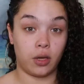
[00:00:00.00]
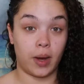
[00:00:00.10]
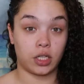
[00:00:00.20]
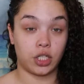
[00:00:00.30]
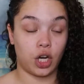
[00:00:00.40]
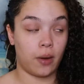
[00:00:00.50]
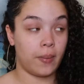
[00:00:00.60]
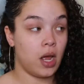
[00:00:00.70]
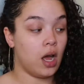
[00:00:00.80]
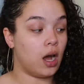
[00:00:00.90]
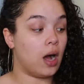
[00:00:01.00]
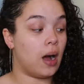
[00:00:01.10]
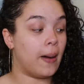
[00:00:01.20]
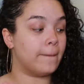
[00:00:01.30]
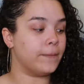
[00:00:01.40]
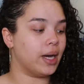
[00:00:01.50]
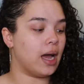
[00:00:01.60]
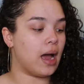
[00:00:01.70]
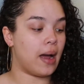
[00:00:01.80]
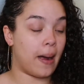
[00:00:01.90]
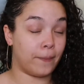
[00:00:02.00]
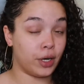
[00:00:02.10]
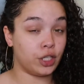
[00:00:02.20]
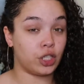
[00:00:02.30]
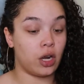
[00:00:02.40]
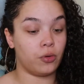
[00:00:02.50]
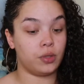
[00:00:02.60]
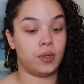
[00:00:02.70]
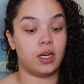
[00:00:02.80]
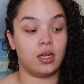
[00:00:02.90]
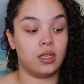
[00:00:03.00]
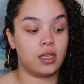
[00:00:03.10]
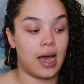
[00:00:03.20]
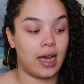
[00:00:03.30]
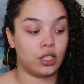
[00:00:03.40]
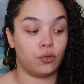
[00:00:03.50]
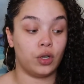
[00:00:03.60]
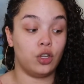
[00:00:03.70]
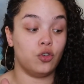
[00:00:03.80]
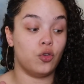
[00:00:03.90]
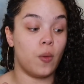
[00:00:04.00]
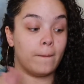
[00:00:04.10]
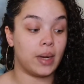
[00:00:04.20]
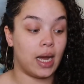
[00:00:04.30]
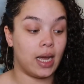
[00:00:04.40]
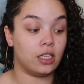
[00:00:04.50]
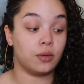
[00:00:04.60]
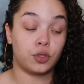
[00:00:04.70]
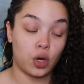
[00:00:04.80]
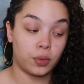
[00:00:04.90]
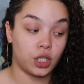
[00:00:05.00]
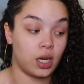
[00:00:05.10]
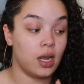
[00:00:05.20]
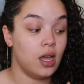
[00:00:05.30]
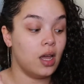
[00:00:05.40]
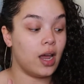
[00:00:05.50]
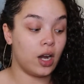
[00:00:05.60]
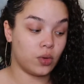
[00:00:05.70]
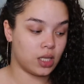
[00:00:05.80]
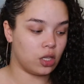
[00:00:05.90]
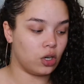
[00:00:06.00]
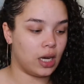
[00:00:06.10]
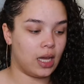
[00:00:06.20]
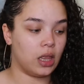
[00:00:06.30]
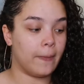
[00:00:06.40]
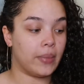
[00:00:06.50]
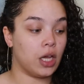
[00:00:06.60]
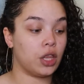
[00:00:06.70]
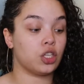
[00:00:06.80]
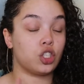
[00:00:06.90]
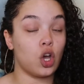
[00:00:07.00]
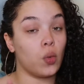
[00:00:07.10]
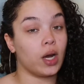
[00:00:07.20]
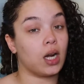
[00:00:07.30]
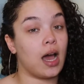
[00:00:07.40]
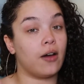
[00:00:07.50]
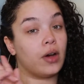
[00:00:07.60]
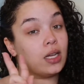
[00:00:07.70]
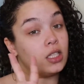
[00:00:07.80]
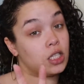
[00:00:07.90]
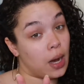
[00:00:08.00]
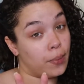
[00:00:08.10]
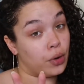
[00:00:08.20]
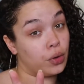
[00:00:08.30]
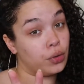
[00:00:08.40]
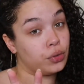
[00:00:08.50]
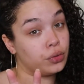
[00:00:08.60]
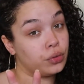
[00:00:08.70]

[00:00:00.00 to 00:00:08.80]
you, Boxycharm. But I'm pretty sure it was because I had to renew my subscription and it was a little late in the month. So we're gonna have a double